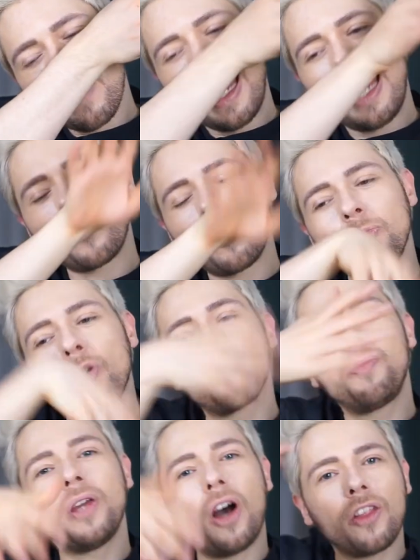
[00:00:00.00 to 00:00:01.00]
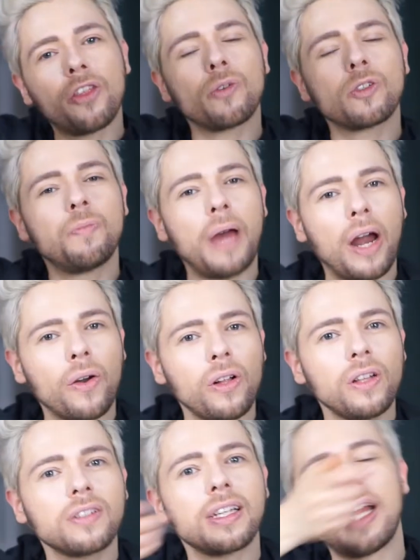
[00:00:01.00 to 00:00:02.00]
And we've moved beyond those
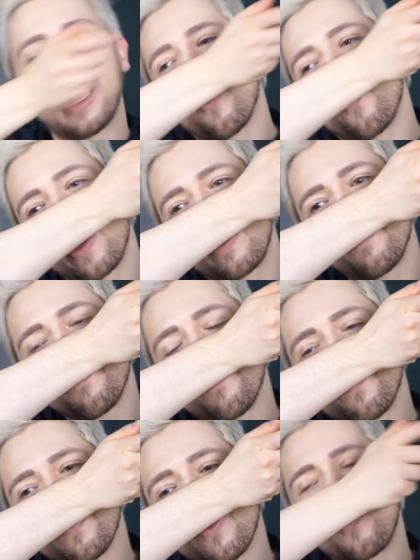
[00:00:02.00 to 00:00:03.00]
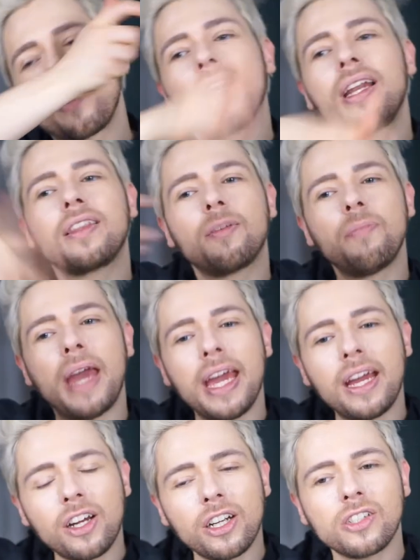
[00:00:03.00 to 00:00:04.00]
barrels, and now we're, we're hitting the
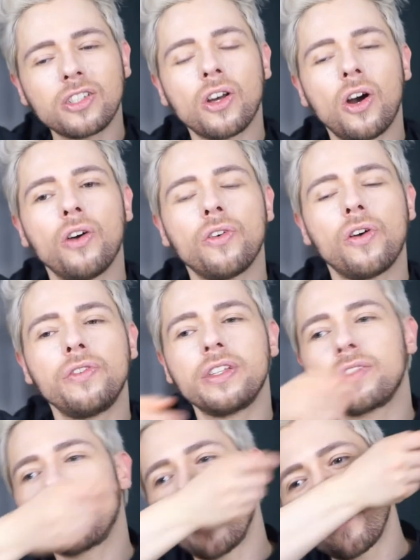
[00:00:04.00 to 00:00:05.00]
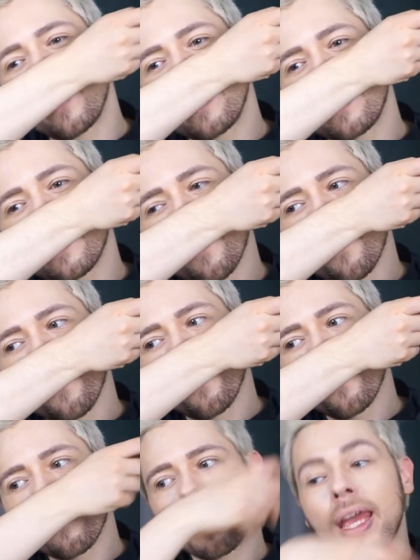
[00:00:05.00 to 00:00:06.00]
makers of, of this fragrance.
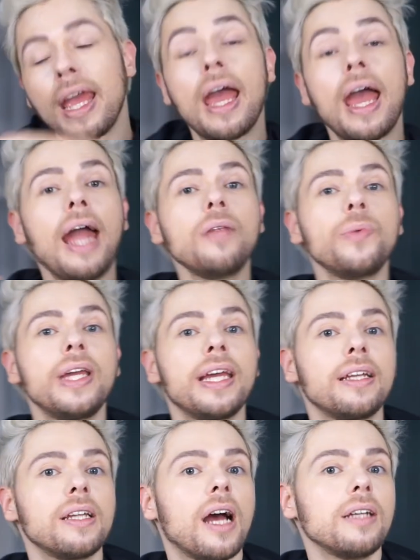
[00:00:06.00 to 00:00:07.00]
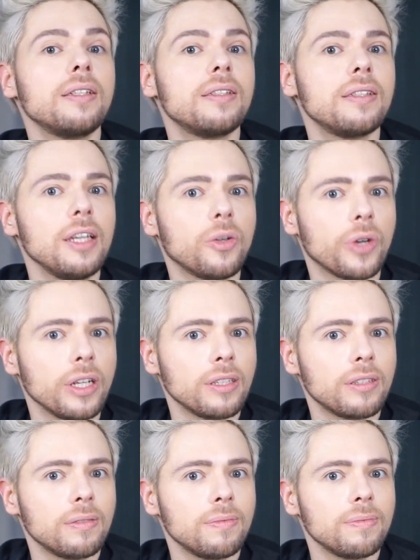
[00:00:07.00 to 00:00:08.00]
And we hit a
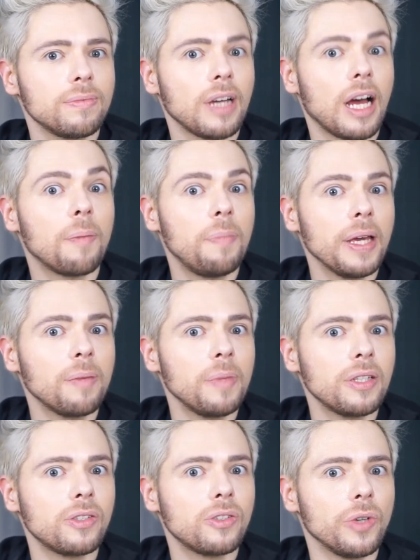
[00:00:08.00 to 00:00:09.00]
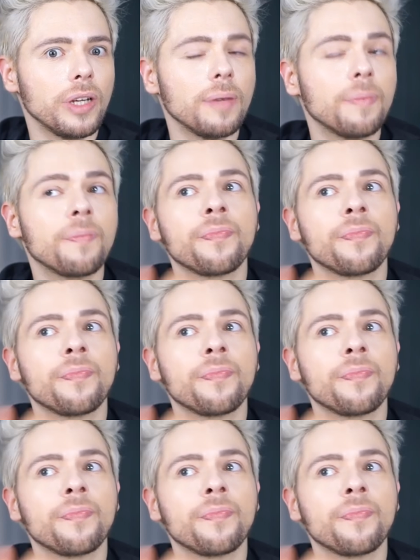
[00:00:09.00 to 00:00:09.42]
secret, a big mystery.